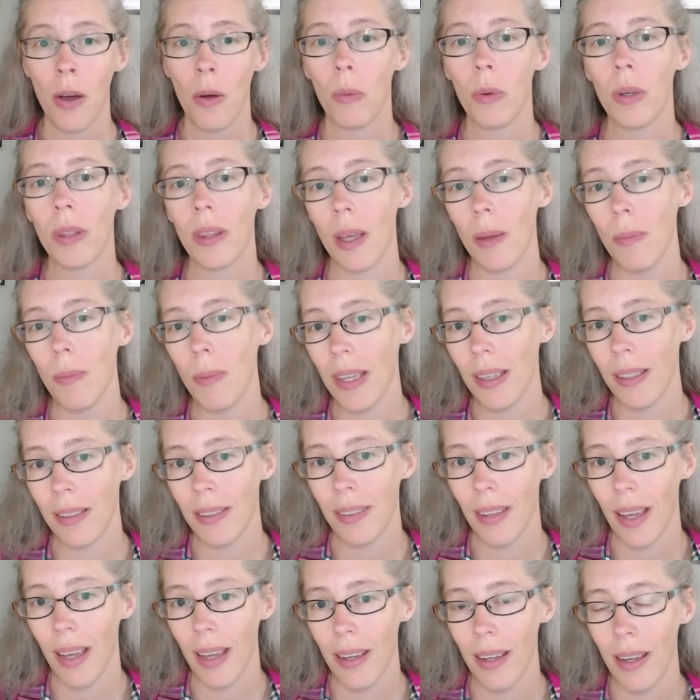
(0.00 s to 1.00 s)
would they be
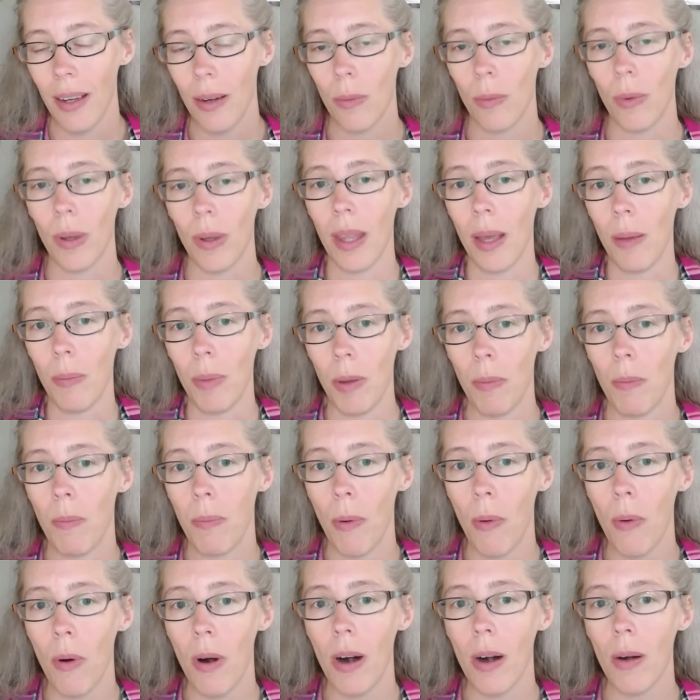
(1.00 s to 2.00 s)
excited? Would they be
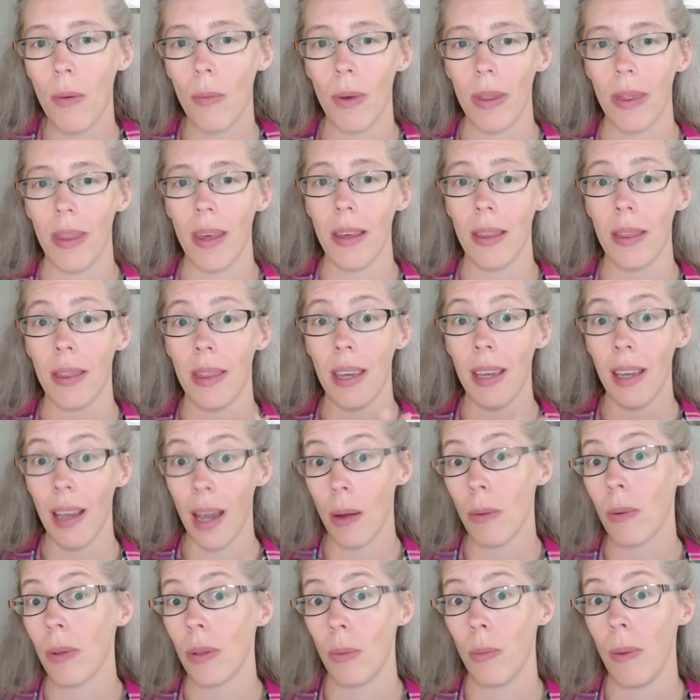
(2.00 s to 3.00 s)
bored? Would they think
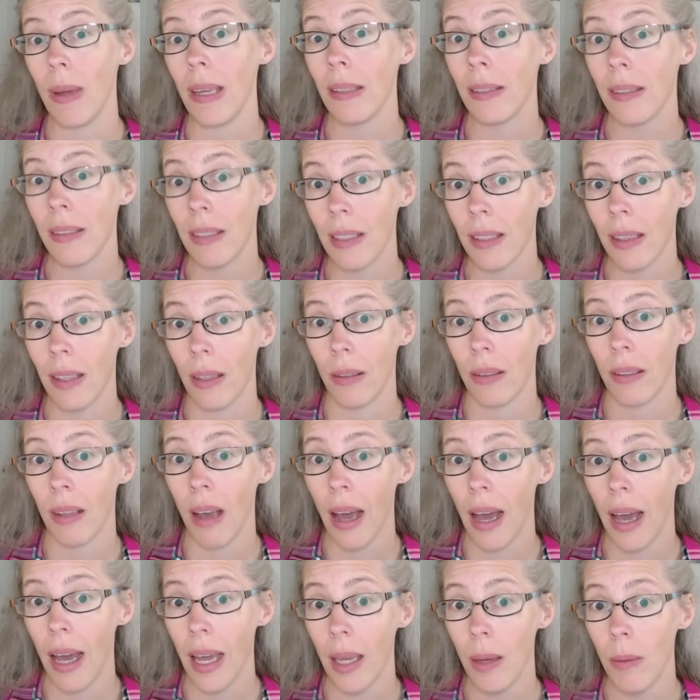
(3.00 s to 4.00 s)
I was wasting their
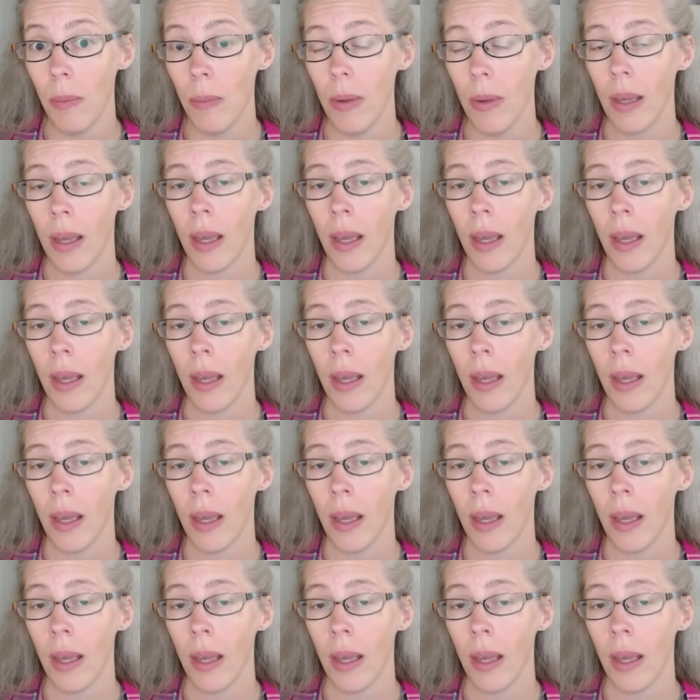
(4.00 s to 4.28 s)
time?